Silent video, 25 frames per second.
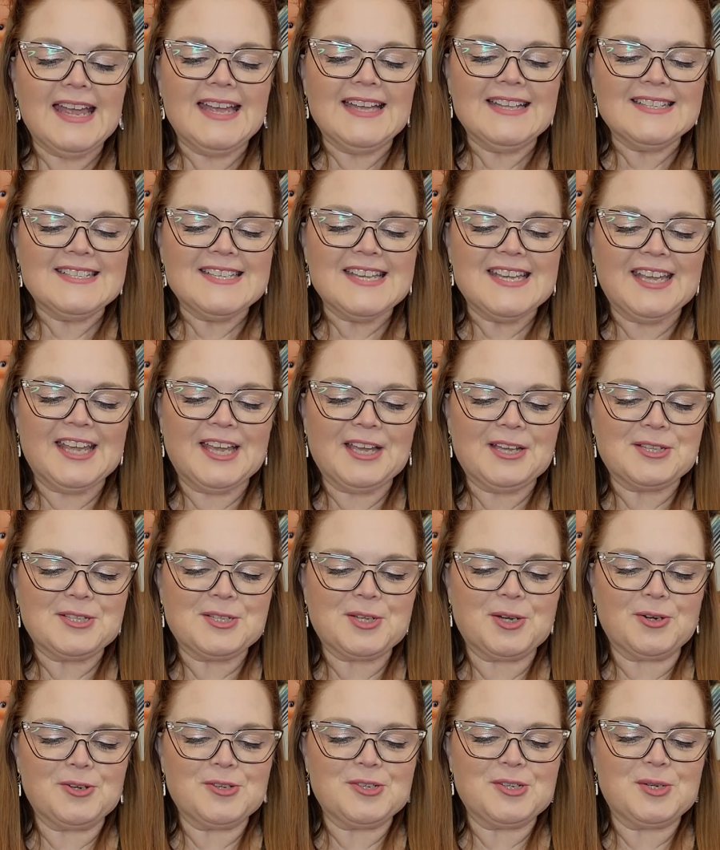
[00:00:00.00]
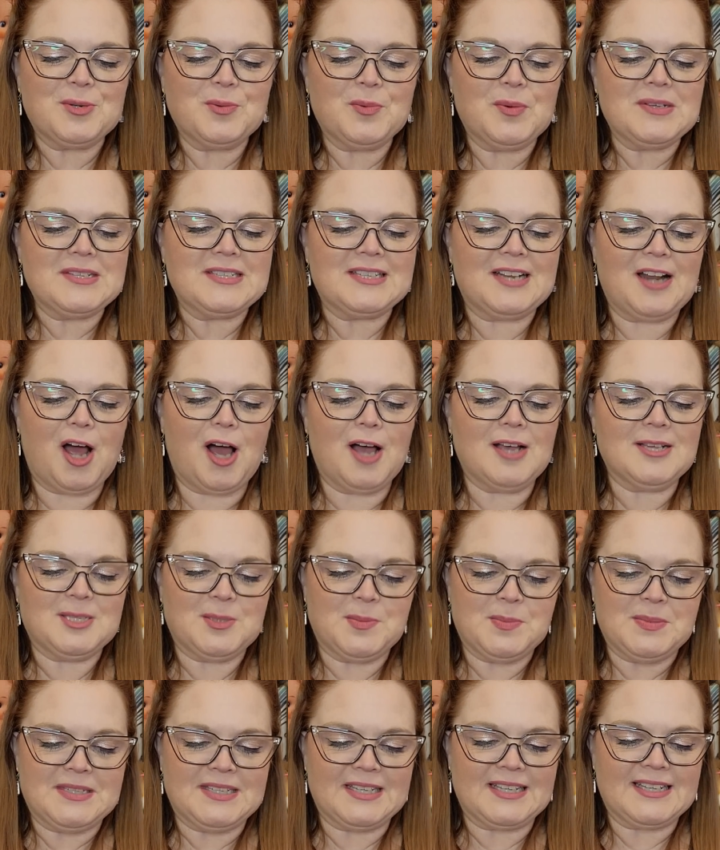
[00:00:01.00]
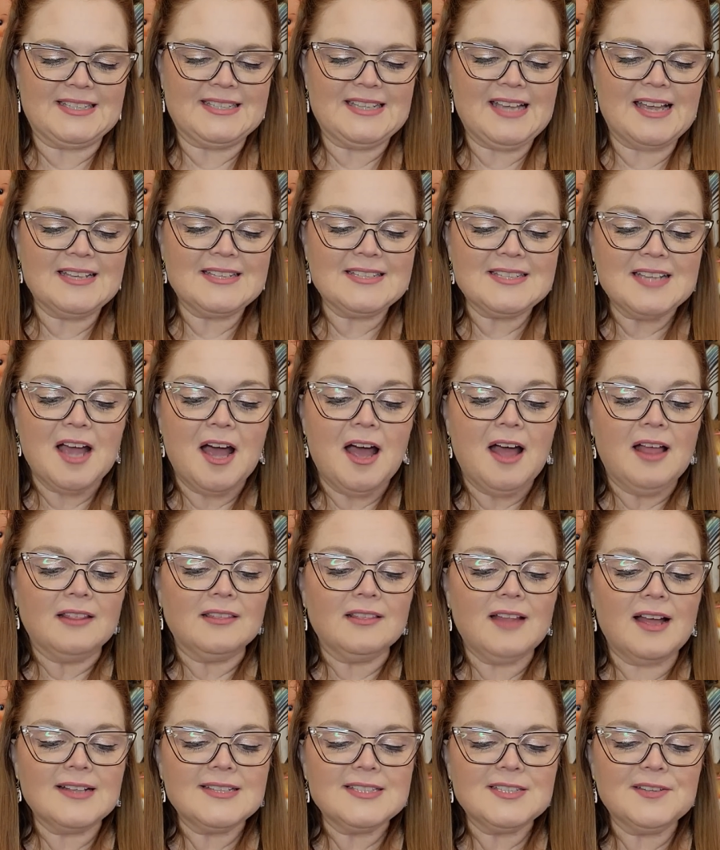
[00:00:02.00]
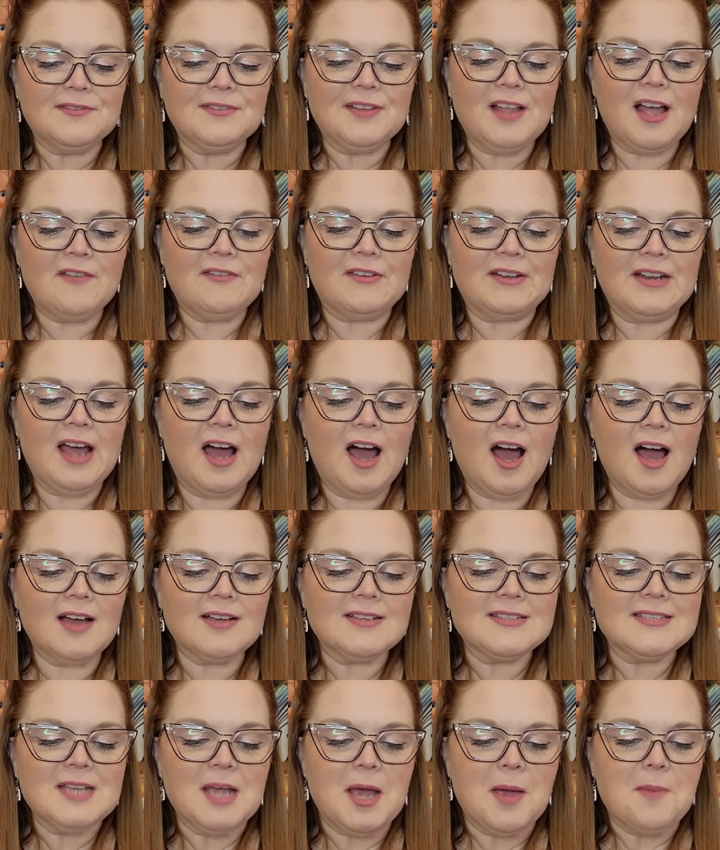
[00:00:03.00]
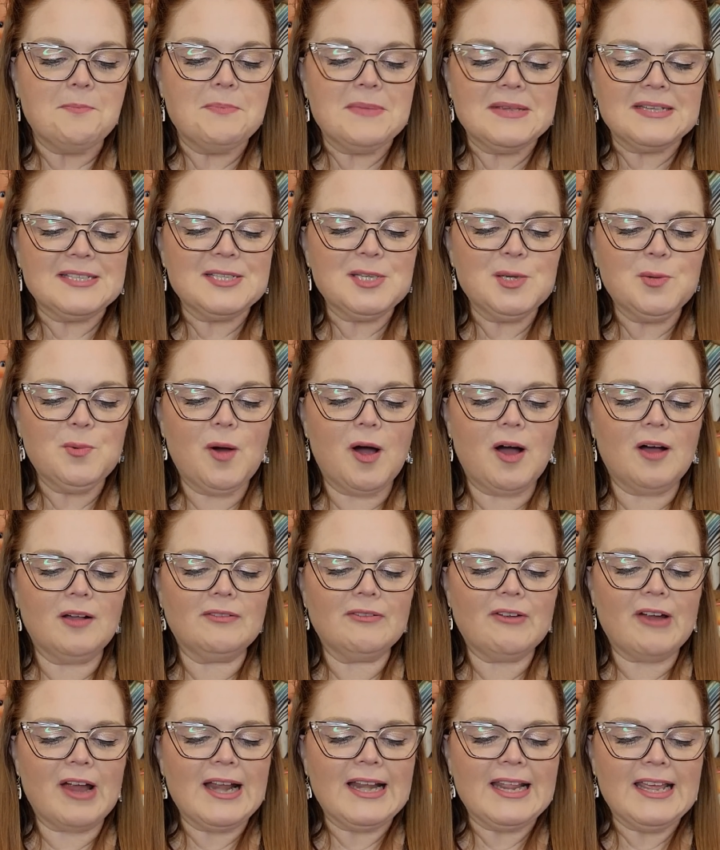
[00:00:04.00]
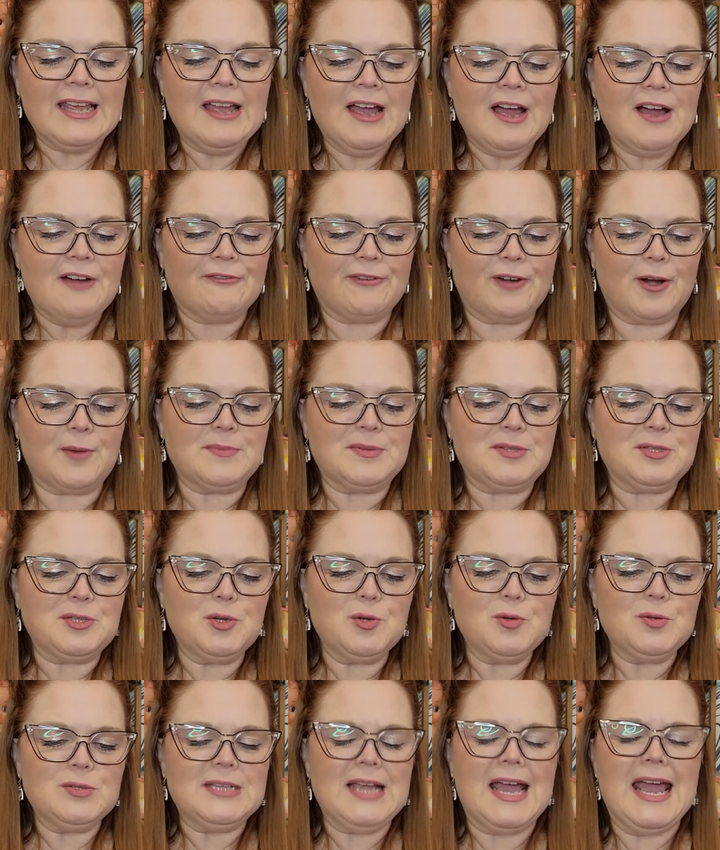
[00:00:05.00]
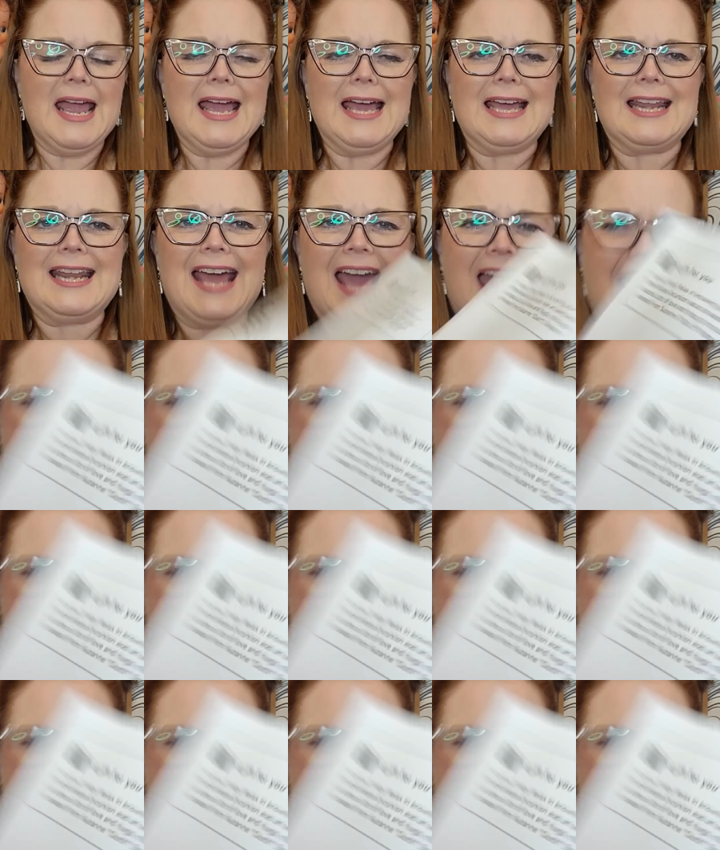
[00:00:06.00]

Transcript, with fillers: antique excursion was an awesome success. Lots of love and hugs. Miss you already from Suzanne.